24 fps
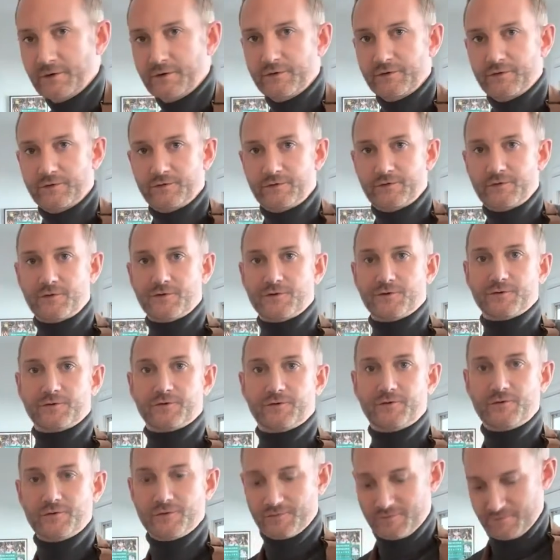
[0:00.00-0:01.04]
So
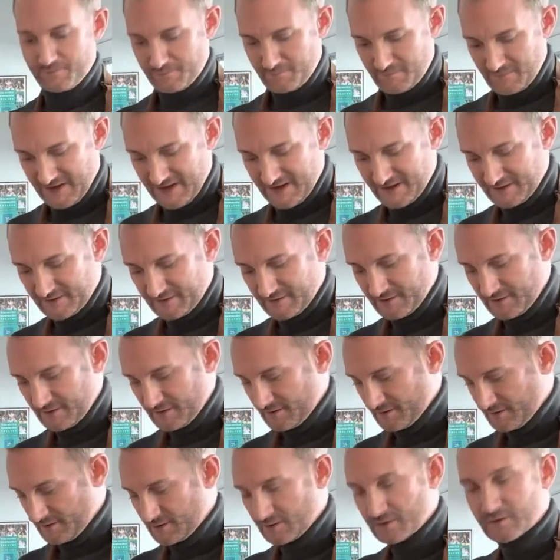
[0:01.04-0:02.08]
to make the
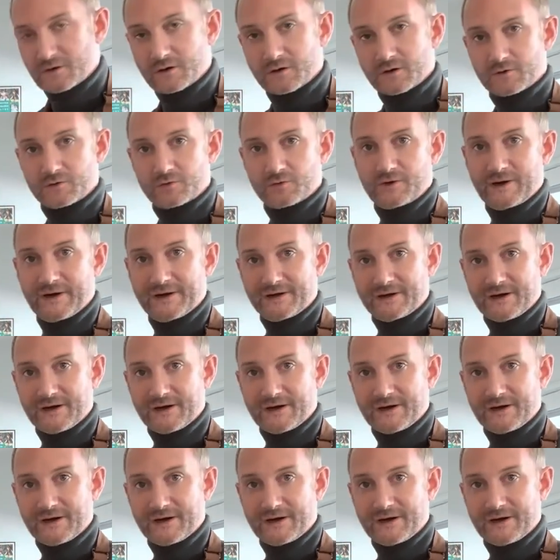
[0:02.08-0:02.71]
red